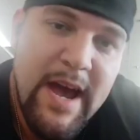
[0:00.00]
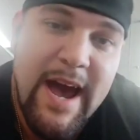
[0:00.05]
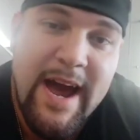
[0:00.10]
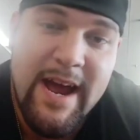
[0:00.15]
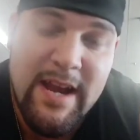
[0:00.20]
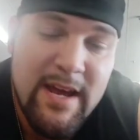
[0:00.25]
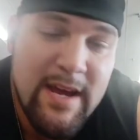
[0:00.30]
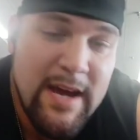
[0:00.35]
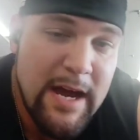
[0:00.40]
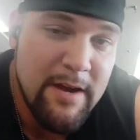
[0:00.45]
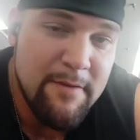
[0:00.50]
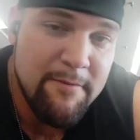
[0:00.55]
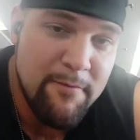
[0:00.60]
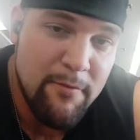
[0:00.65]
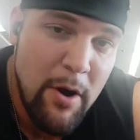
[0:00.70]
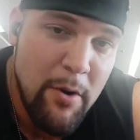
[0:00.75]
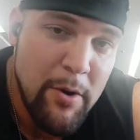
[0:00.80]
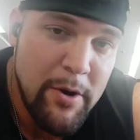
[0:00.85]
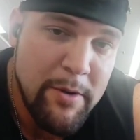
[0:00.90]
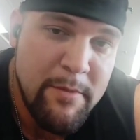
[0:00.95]
Any kind of
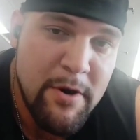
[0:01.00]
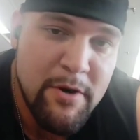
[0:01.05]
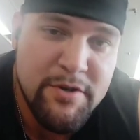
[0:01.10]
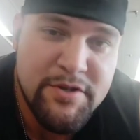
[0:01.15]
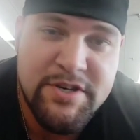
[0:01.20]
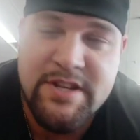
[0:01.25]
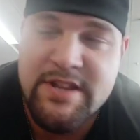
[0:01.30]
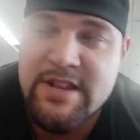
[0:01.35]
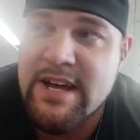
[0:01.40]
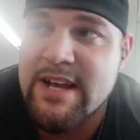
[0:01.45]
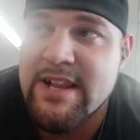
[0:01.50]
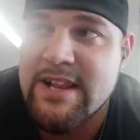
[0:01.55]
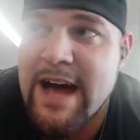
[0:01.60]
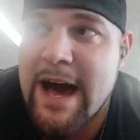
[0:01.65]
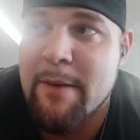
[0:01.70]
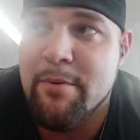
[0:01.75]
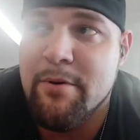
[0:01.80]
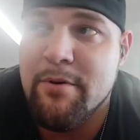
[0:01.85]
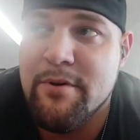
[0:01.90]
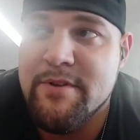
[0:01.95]
rowing motion like
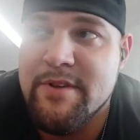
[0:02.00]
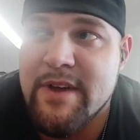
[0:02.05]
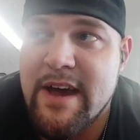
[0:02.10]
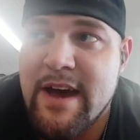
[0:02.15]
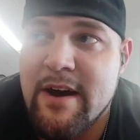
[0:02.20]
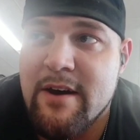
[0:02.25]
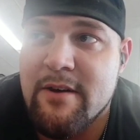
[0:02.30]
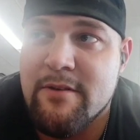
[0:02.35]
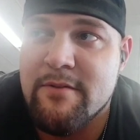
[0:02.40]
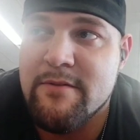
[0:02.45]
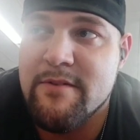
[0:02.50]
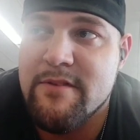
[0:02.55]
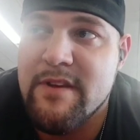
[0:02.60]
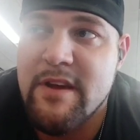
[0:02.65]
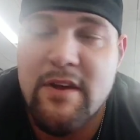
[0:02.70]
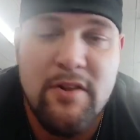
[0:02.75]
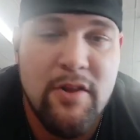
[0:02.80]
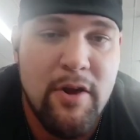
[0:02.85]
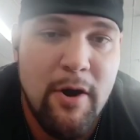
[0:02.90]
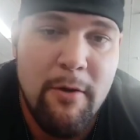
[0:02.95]
lat pull down,
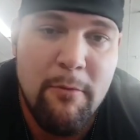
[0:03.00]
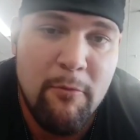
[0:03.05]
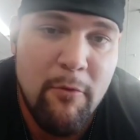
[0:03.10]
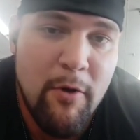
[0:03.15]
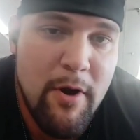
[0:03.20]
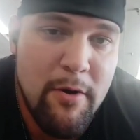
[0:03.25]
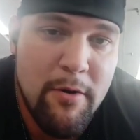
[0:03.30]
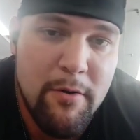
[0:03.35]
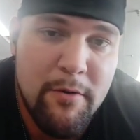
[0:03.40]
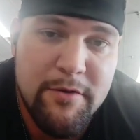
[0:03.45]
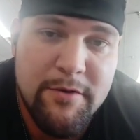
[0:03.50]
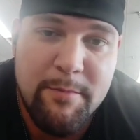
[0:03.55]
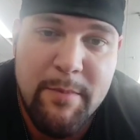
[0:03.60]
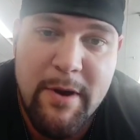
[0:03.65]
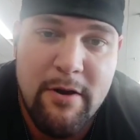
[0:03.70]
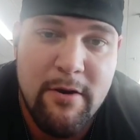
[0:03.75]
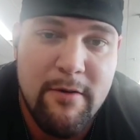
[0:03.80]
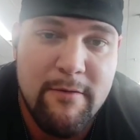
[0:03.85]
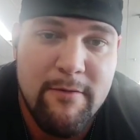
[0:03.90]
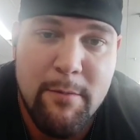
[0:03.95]
single arm rows,
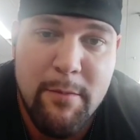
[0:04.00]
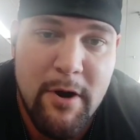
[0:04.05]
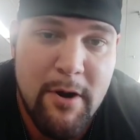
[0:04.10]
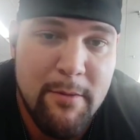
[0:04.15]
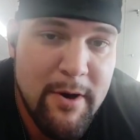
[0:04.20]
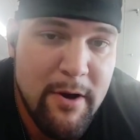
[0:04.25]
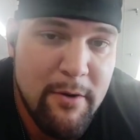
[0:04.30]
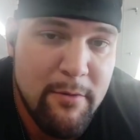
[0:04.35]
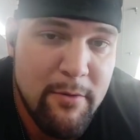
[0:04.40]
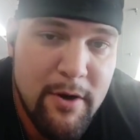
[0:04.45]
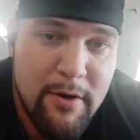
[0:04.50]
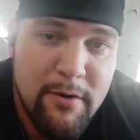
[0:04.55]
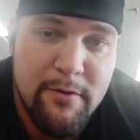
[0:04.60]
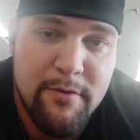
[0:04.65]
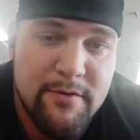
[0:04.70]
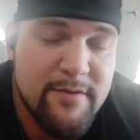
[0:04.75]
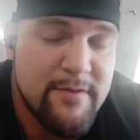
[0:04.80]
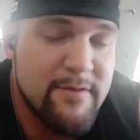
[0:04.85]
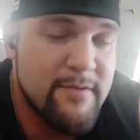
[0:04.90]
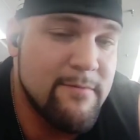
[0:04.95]
bent over barbell
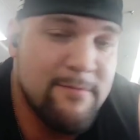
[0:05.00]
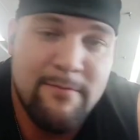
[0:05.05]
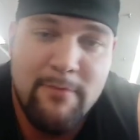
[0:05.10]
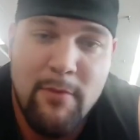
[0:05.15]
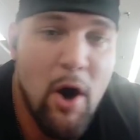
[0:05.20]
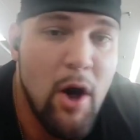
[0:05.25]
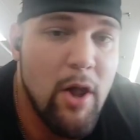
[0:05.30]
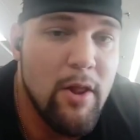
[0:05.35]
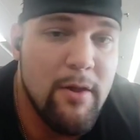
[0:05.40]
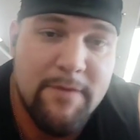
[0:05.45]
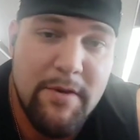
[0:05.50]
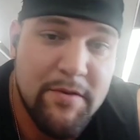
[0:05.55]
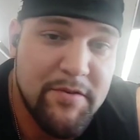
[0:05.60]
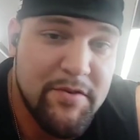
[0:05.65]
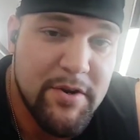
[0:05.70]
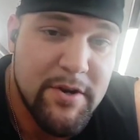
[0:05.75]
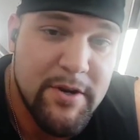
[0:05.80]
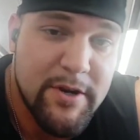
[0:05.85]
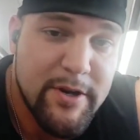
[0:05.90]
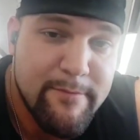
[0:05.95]
rows, all of
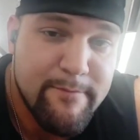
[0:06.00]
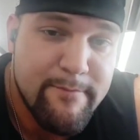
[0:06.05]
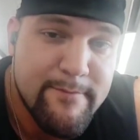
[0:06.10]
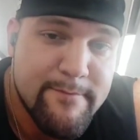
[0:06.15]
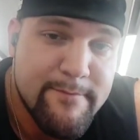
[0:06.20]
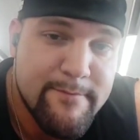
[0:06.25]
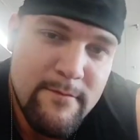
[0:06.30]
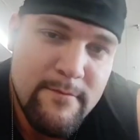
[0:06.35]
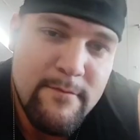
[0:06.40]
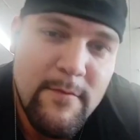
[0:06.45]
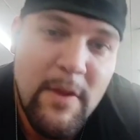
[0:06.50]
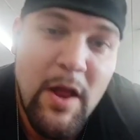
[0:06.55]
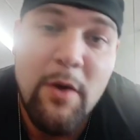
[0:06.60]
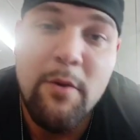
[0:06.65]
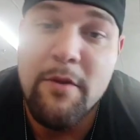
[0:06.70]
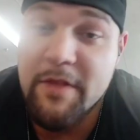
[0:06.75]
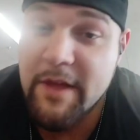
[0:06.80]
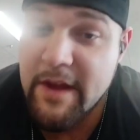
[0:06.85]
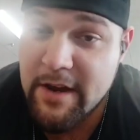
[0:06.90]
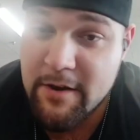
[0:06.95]
those are good.
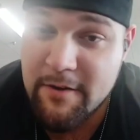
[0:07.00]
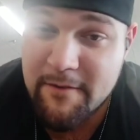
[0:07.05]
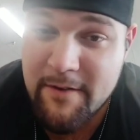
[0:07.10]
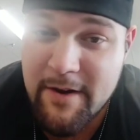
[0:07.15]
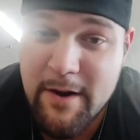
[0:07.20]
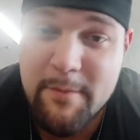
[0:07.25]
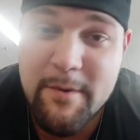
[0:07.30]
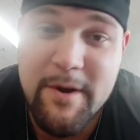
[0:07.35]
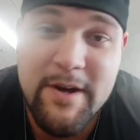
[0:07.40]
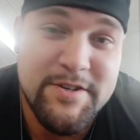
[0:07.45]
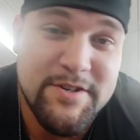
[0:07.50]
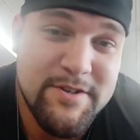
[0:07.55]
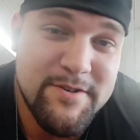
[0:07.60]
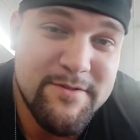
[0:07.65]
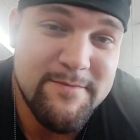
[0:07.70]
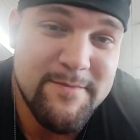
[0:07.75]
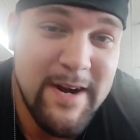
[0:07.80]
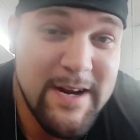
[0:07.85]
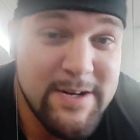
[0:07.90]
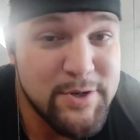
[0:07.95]
Well, thank you very much.
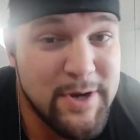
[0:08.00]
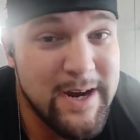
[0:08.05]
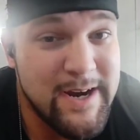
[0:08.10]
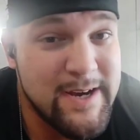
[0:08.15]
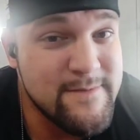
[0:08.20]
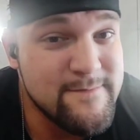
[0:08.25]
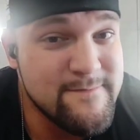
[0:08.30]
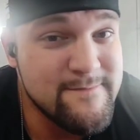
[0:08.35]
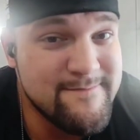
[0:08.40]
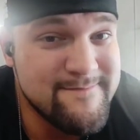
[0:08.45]
I try.